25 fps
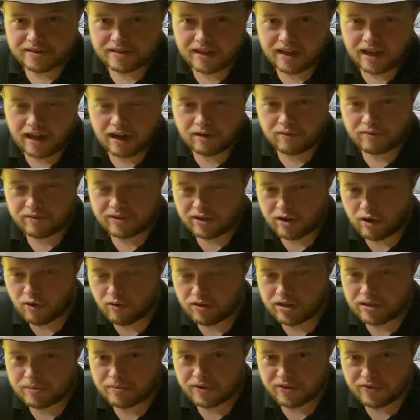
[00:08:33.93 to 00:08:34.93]
don't really hold
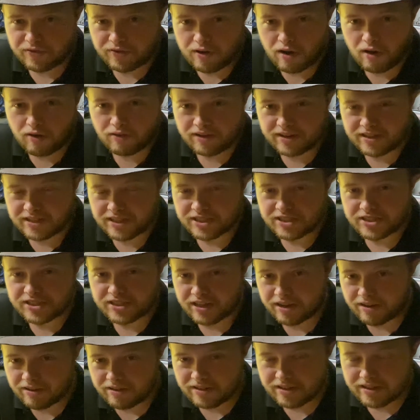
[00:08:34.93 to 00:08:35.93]
them at fault
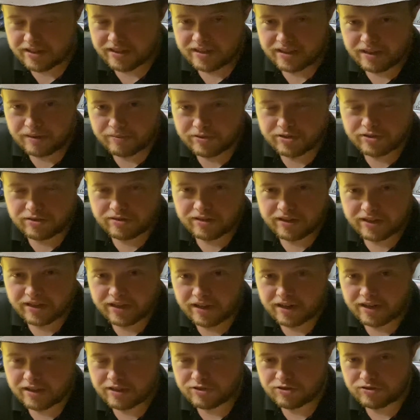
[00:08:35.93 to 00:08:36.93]
necessarily. I'm sure they
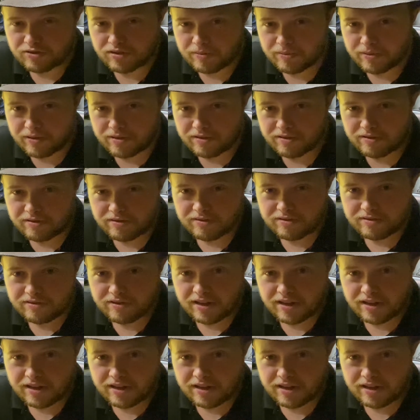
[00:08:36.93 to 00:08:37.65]
got a distributor.